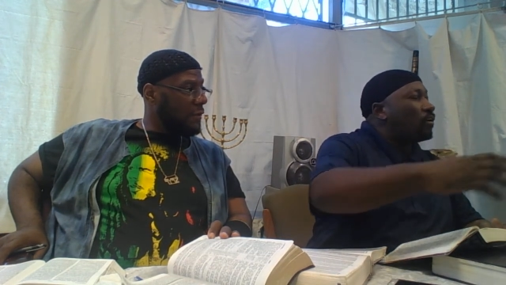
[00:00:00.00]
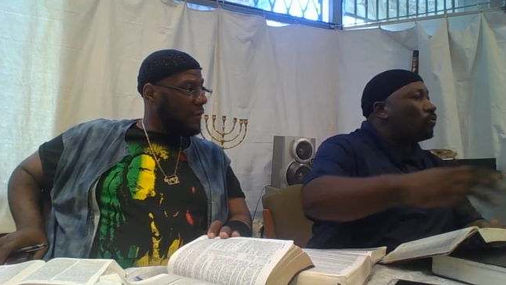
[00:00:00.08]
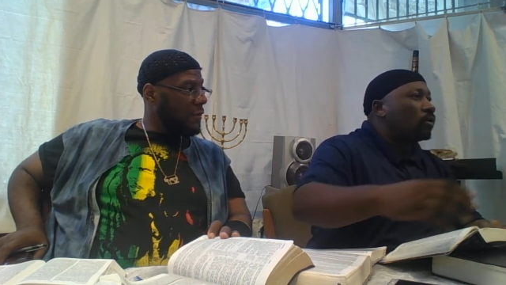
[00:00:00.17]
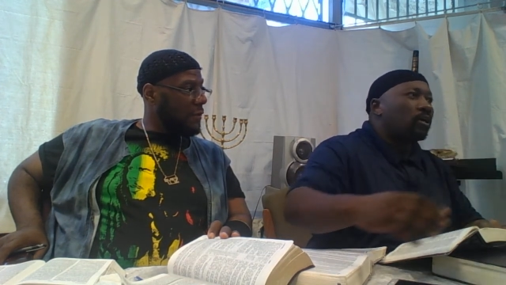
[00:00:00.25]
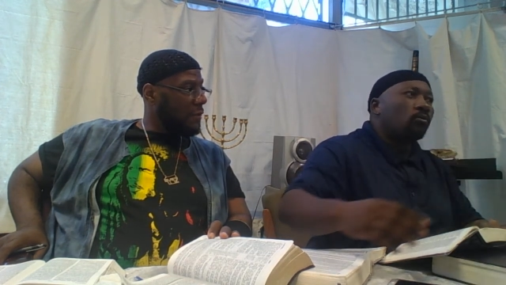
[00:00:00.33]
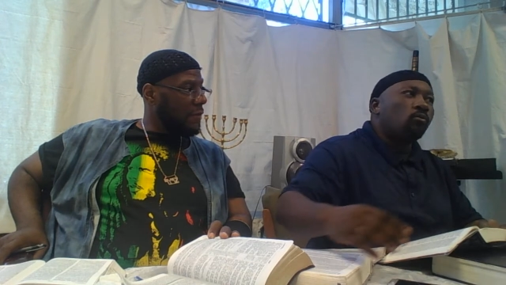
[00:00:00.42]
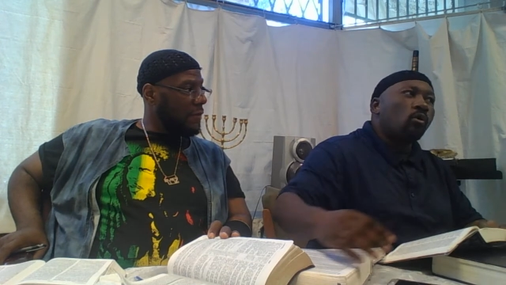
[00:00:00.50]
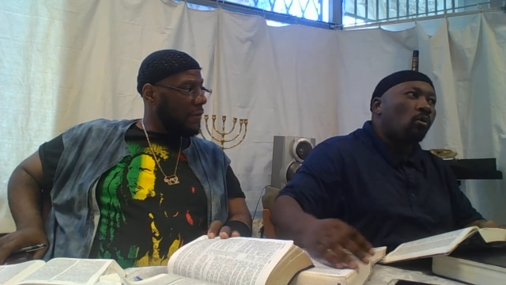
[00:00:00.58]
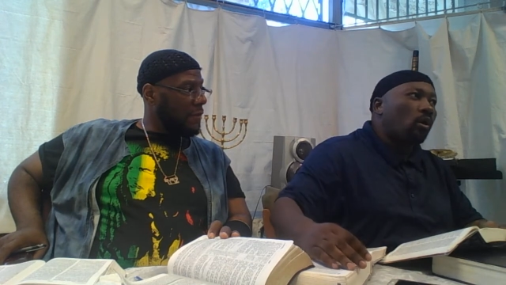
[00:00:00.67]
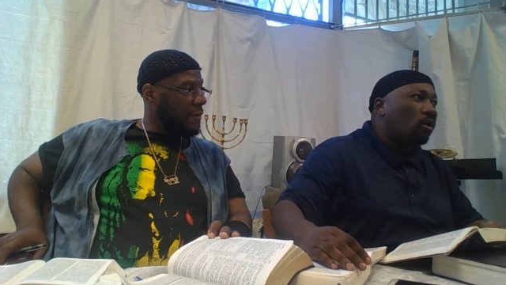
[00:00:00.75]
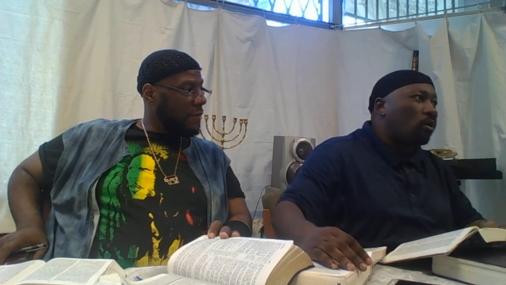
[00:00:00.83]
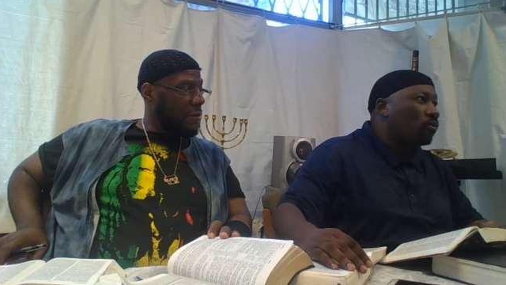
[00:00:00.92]
Speaker 1: And then
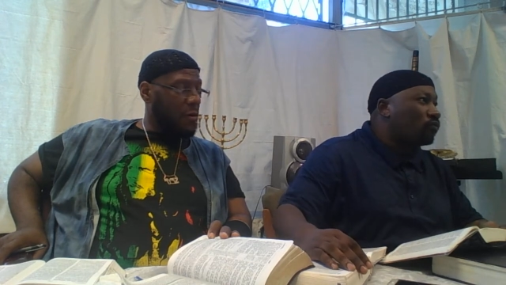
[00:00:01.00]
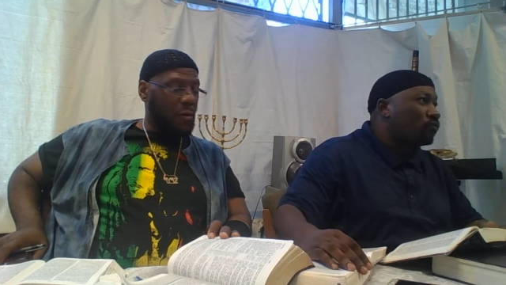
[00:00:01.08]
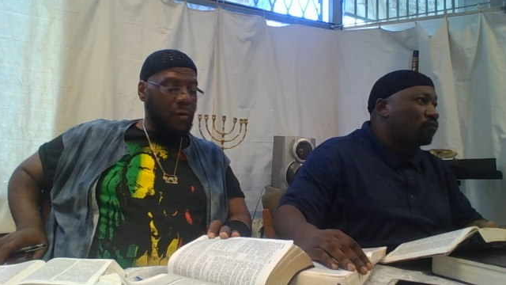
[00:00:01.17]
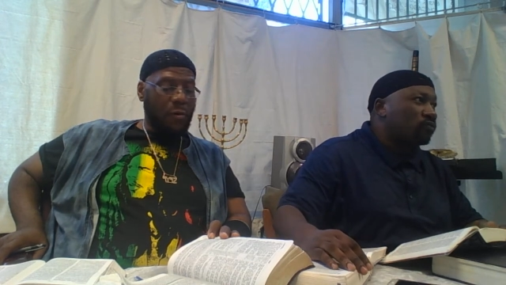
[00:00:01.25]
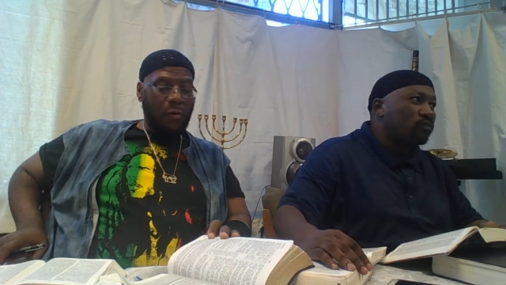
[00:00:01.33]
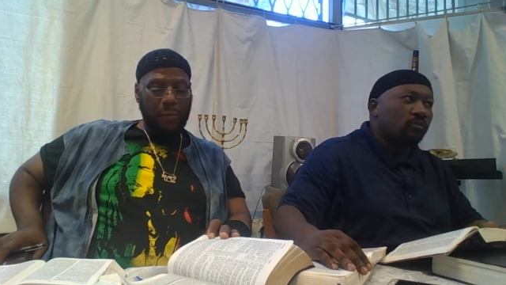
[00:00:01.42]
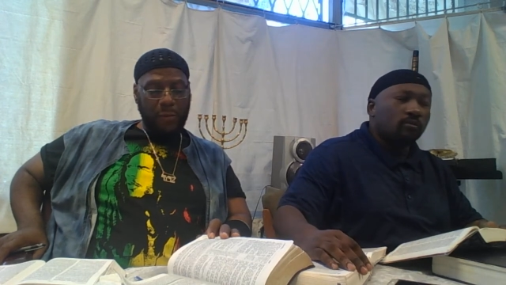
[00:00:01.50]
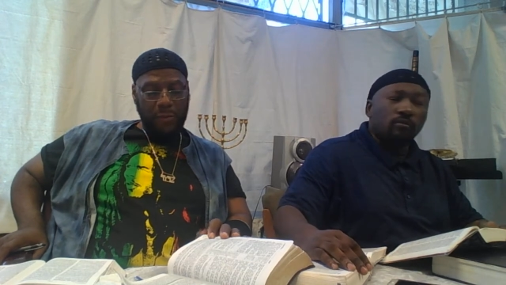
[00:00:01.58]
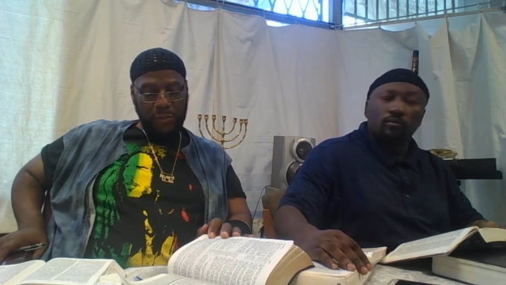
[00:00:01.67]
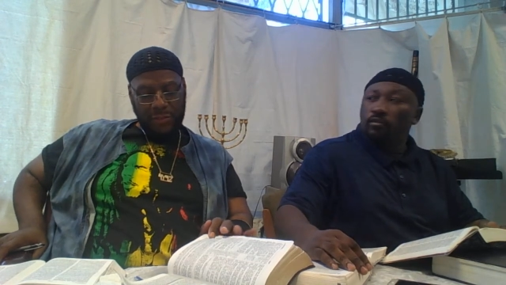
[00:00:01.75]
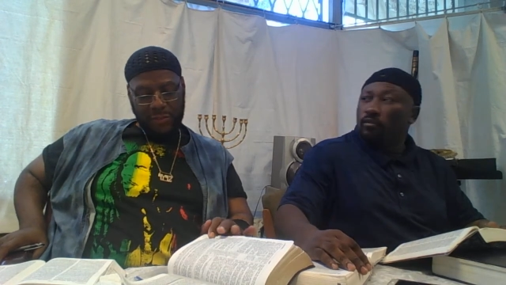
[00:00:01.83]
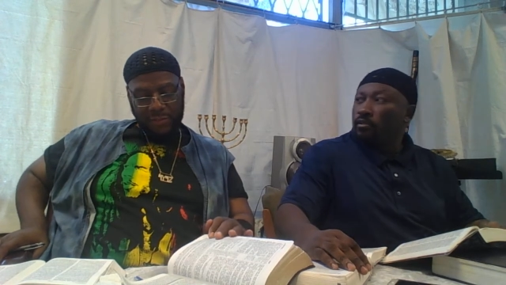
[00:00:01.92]
wore off. Oh,
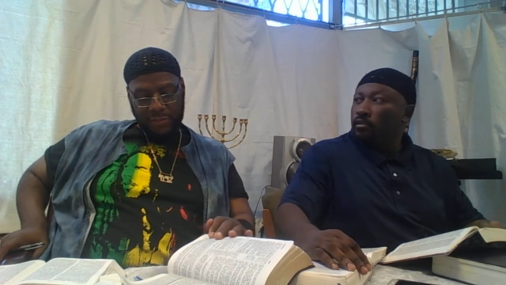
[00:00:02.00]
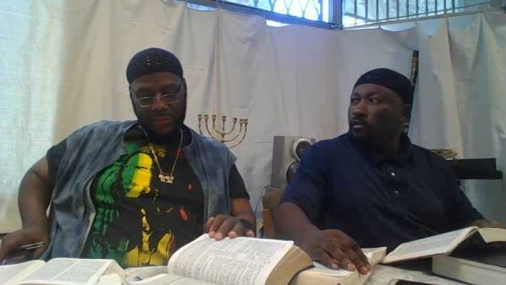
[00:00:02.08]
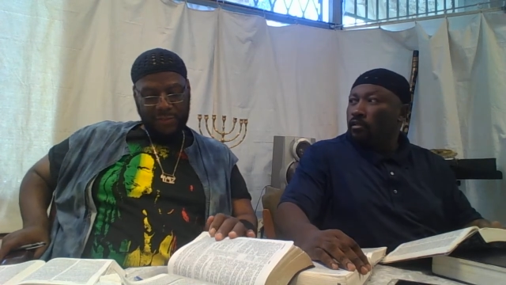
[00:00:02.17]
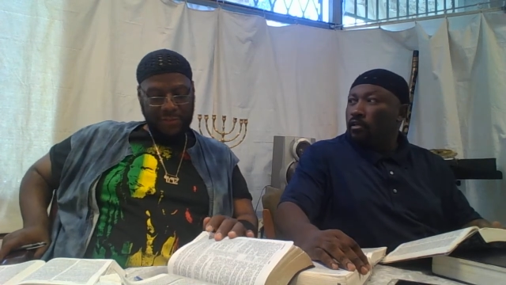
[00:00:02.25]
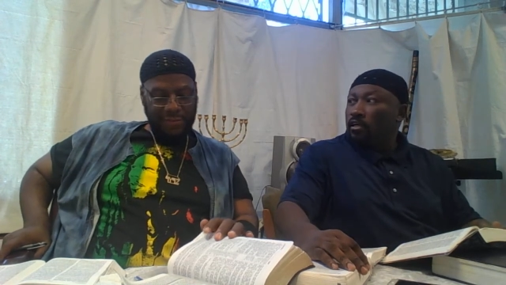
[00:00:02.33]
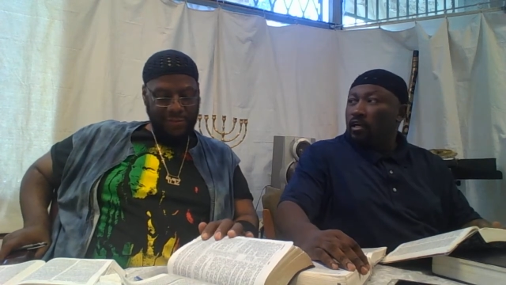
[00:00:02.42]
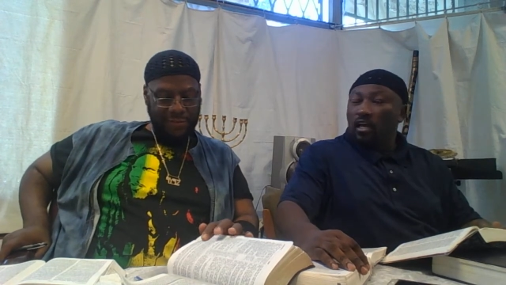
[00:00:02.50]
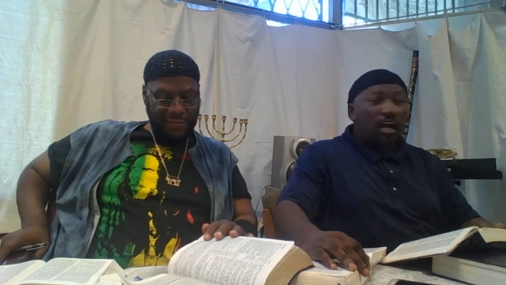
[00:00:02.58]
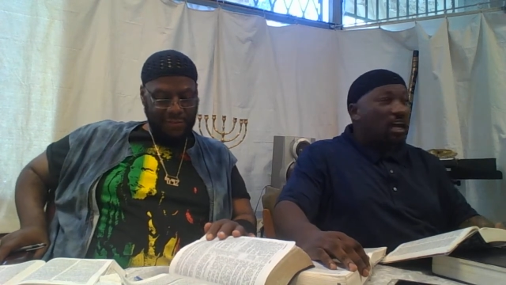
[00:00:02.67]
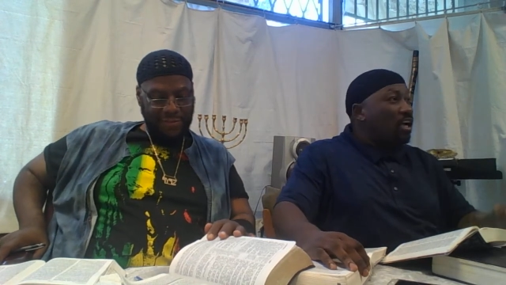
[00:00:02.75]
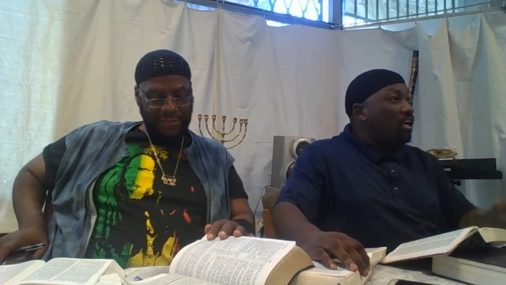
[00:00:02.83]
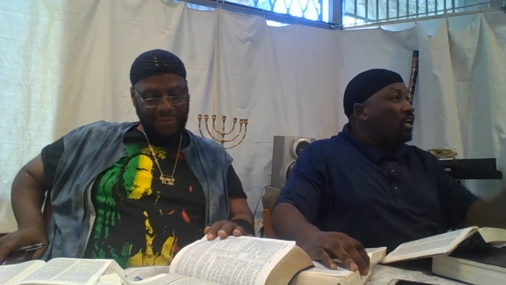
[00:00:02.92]

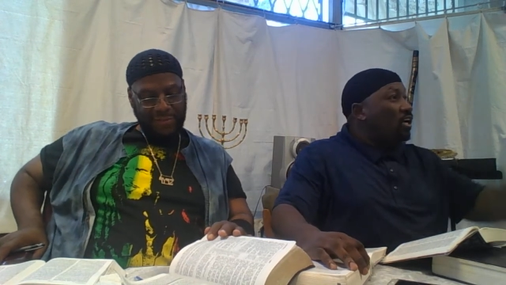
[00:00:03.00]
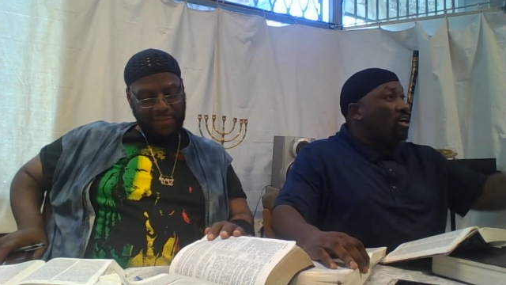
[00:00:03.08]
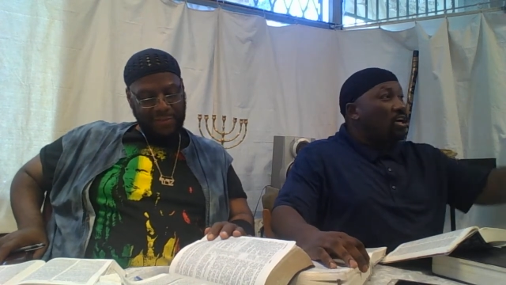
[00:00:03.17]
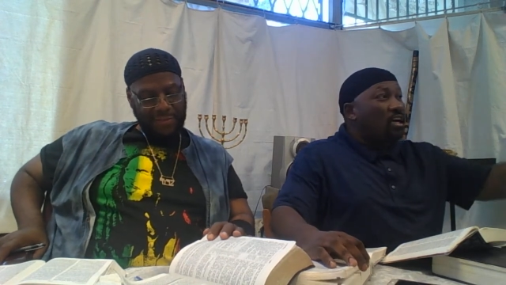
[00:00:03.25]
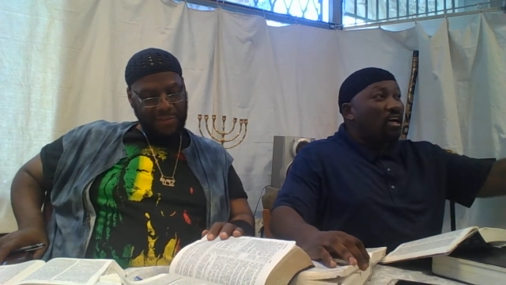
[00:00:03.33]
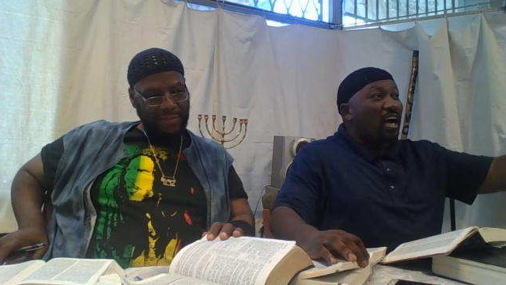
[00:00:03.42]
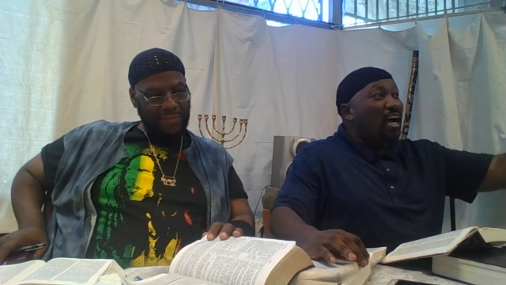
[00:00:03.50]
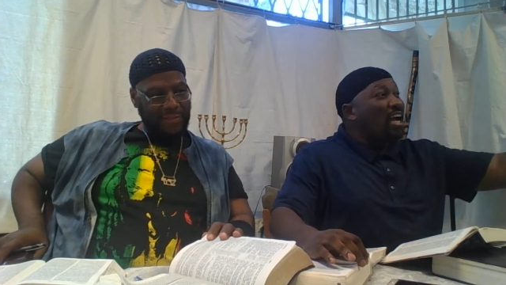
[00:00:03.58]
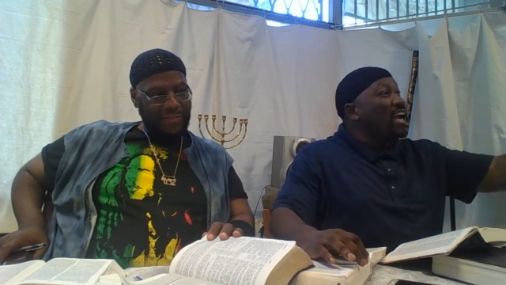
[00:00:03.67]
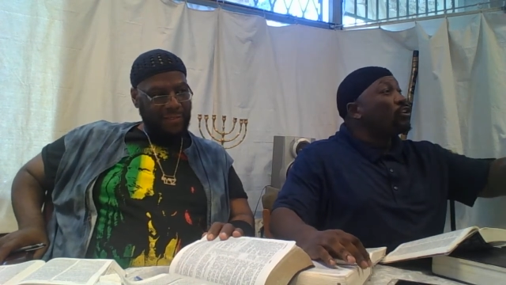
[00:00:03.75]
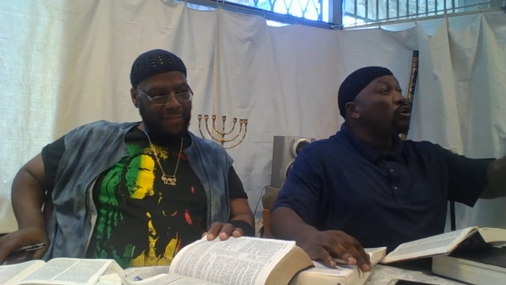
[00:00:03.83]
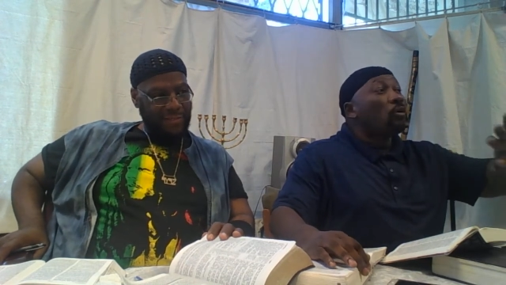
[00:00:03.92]
mercy. I
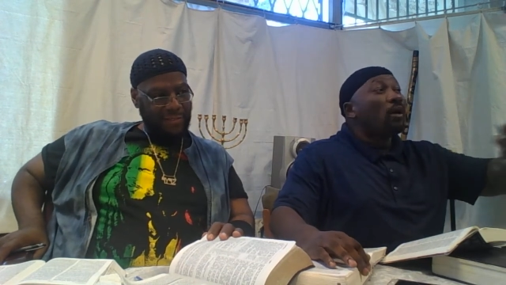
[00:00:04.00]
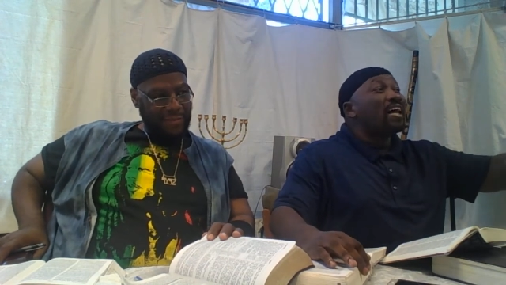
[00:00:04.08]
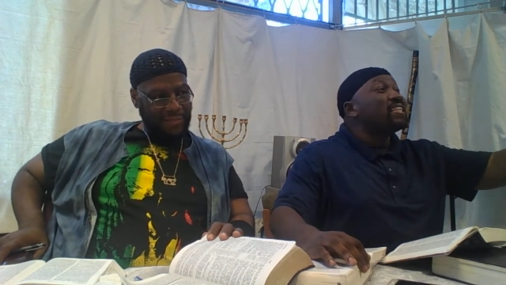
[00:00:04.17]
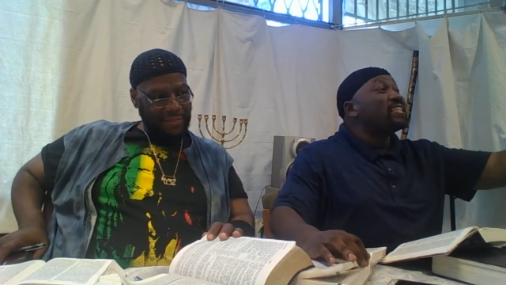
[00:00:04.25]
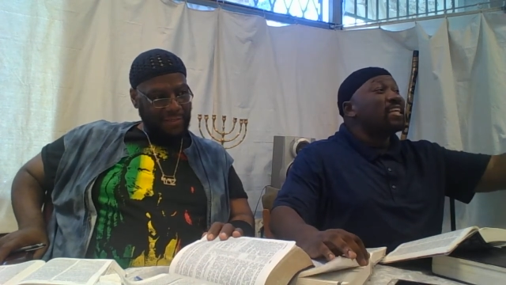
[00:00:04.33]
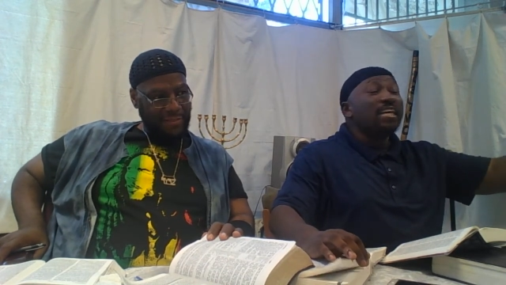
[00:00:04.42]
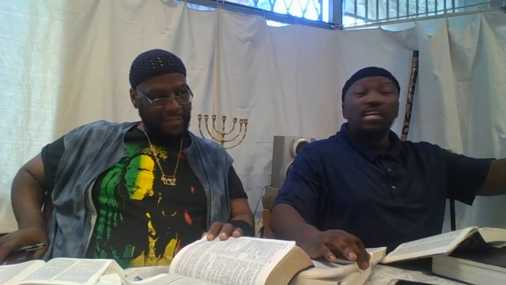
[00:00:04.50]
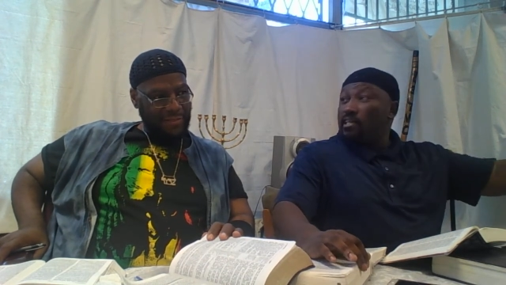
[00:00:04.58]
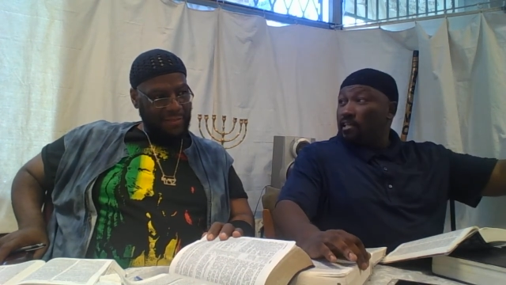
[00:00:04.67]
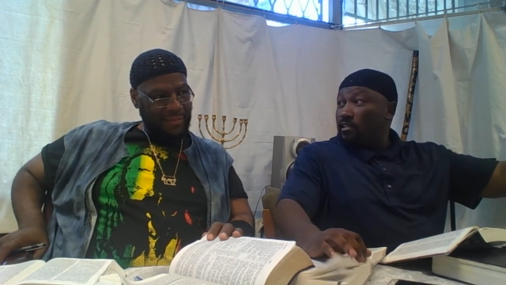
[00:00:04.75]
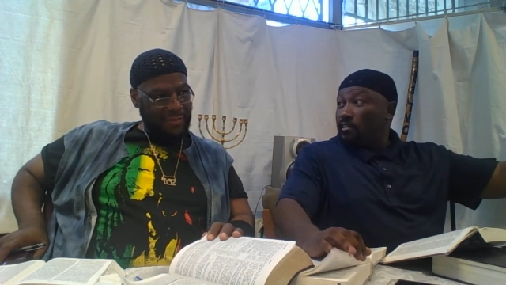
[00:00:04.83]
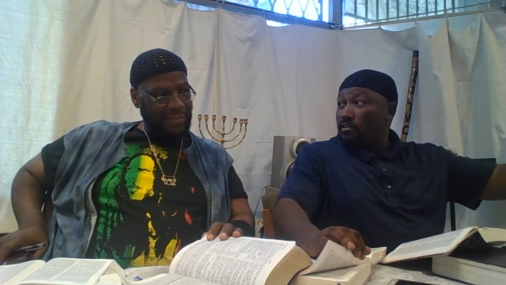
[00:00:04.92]
had no
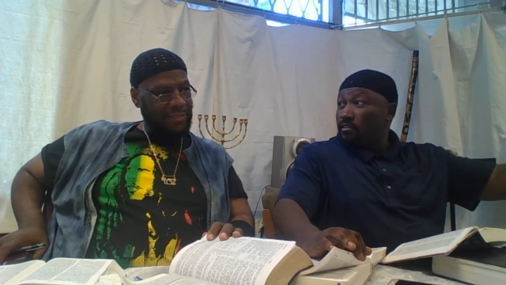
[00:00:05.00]
idea.